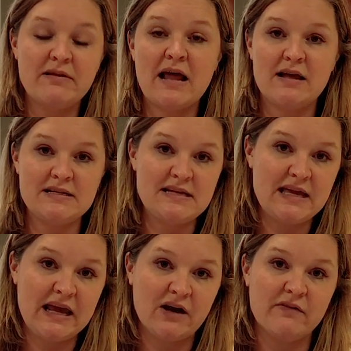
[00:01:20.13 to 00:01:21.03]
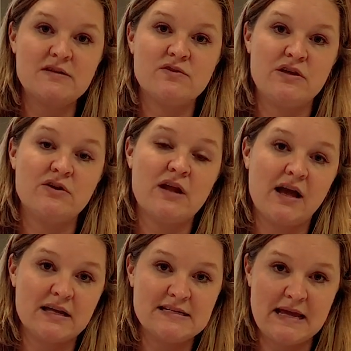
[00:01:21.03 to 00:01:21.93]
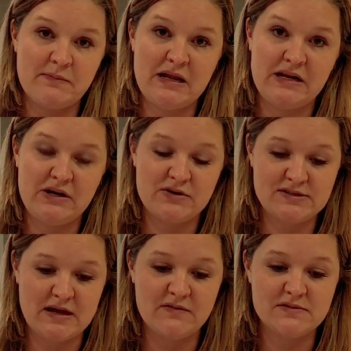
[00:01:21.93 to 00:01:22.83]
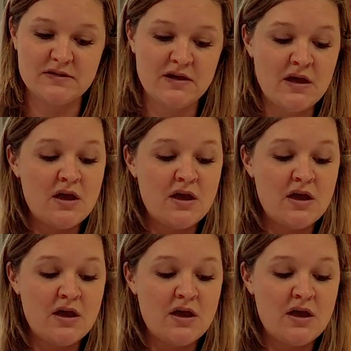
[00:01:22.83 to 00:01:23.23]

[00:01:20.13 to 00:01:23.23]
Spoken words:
and how to take care of it so that you're not contaminating yourselves.